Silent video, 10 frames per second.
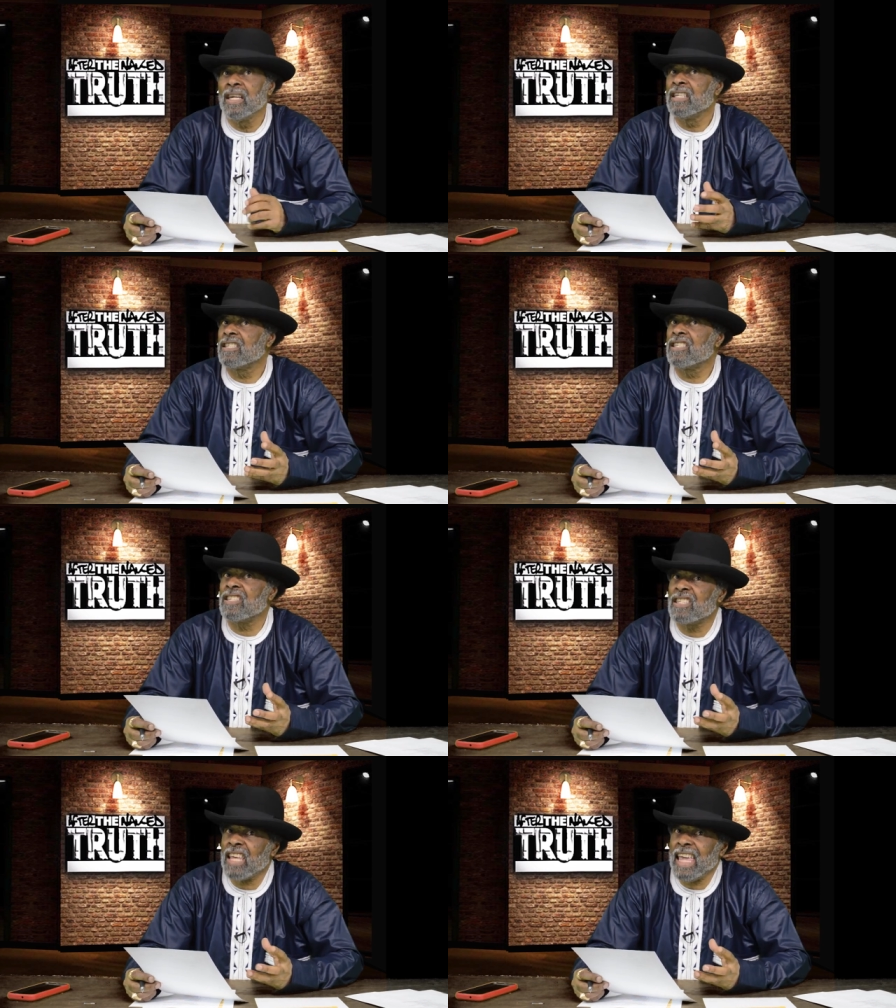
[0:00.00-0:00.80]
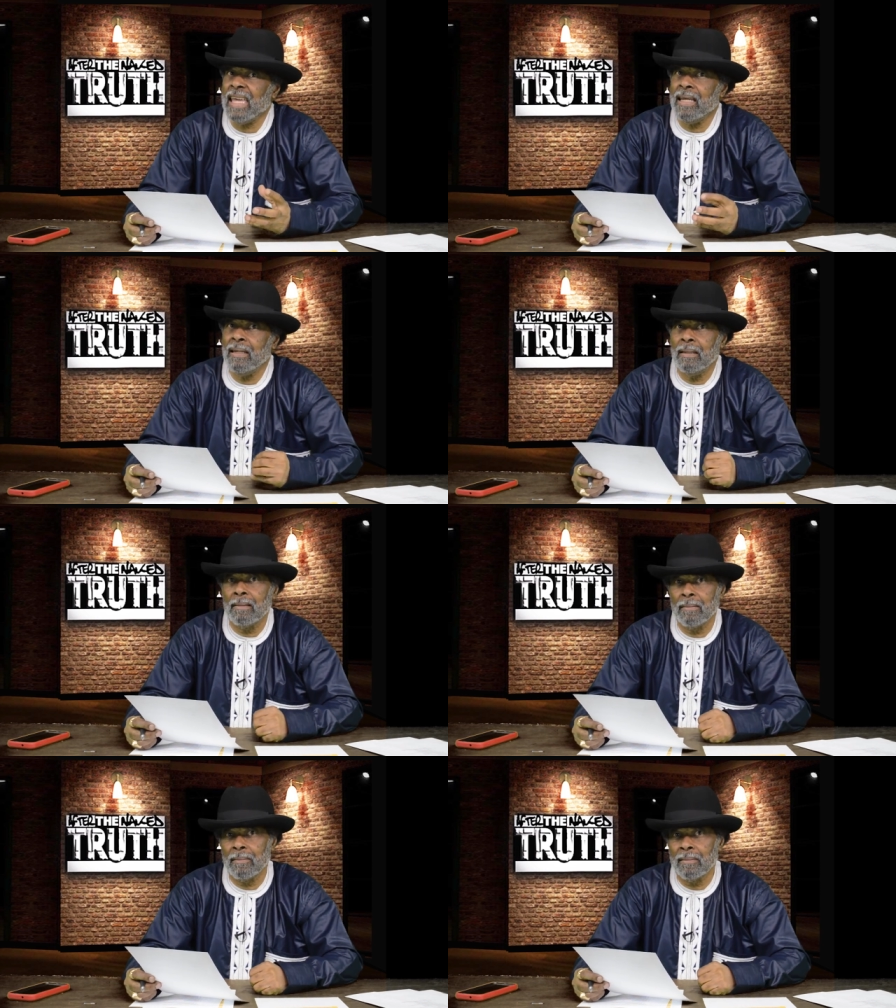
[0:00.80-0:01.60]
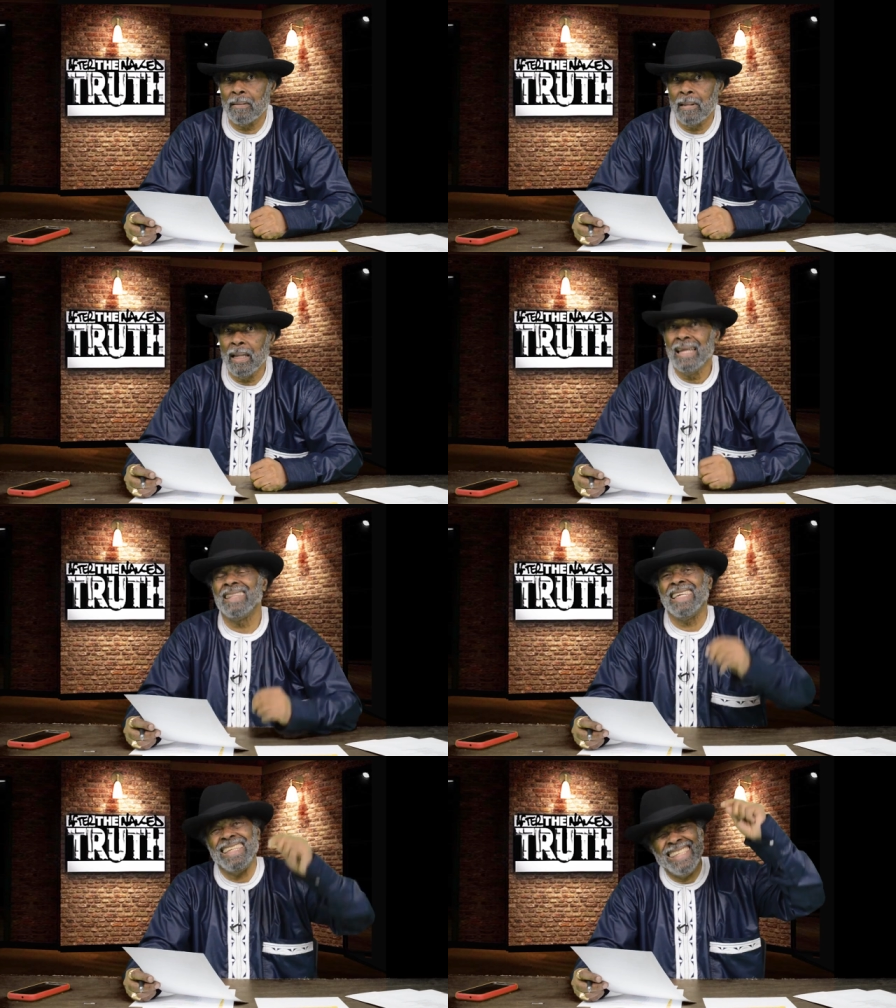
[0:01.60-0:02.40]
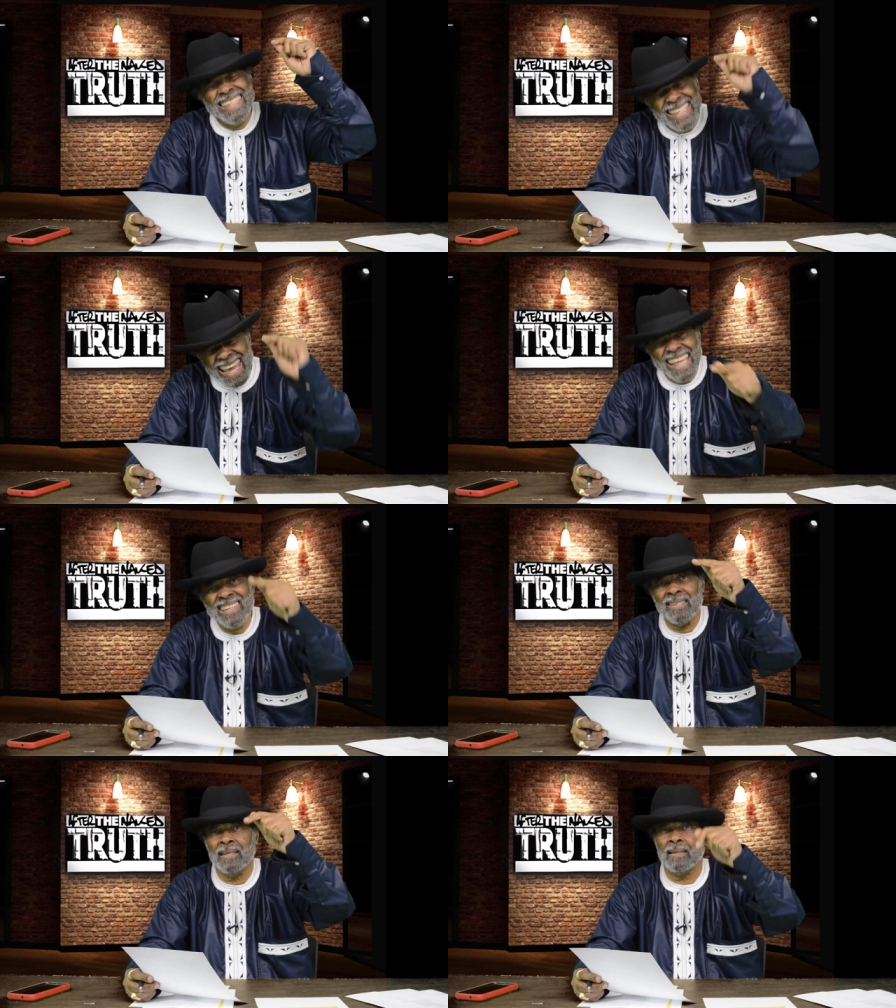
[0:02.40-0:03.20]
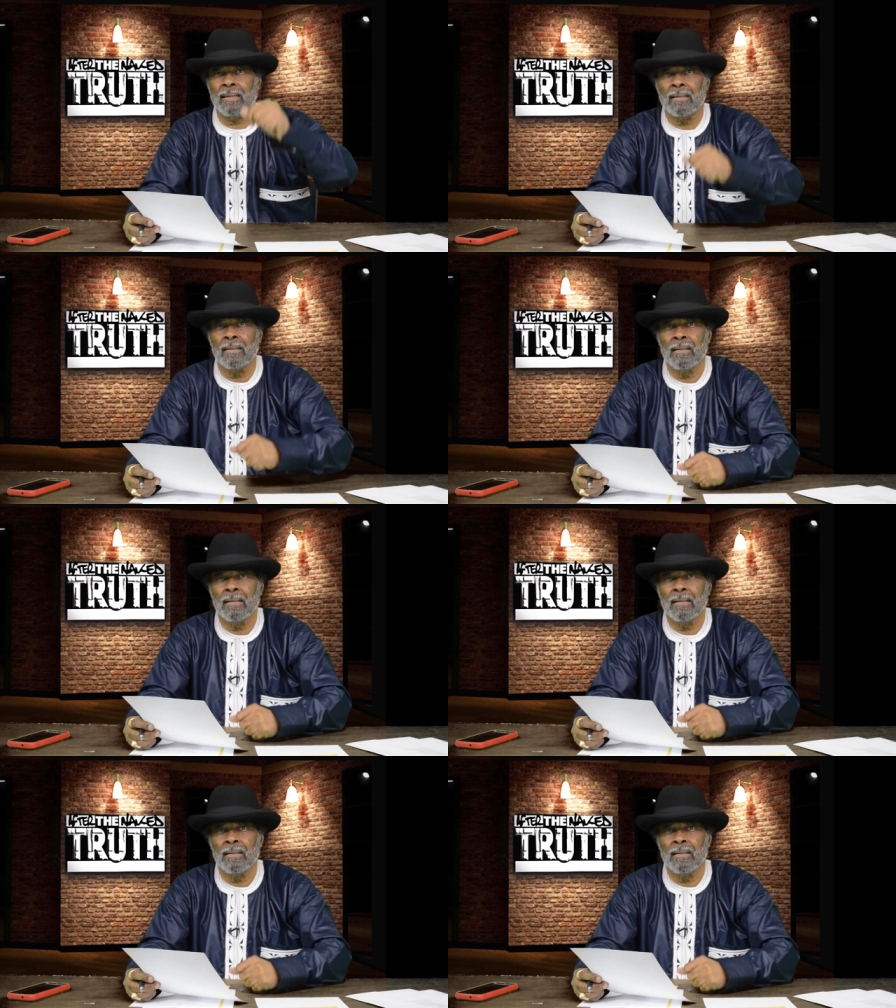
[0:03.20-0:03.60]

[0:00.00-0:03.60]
said that yes,